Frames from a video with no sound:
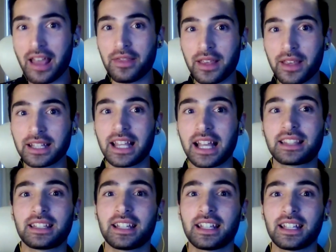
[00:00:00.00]
I think
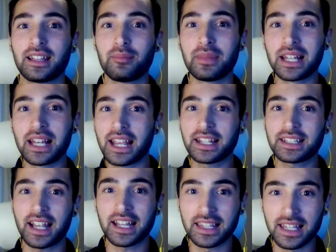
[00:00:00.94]
that
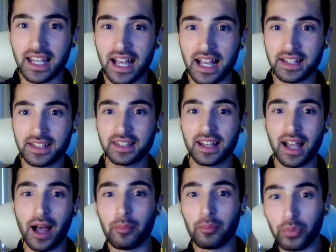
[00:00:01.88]
Milei's ideas
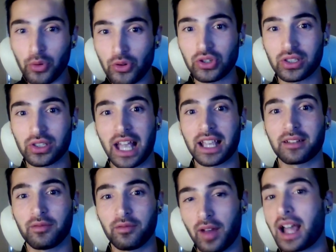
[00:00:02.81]
and push, like,